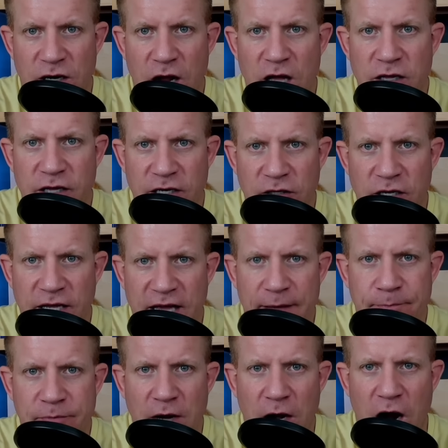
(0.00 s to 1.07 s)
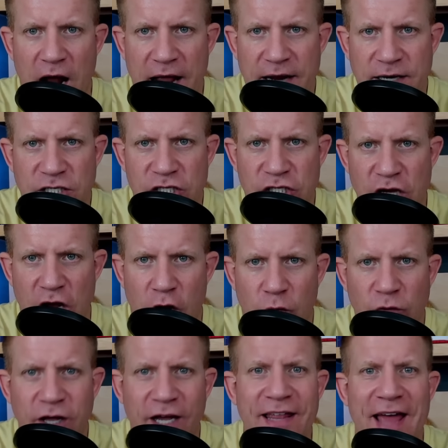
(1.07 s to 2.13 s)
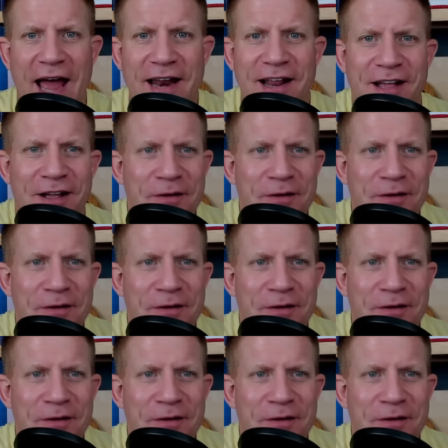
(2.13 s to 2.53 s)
ugly to look at. All right, so look at that.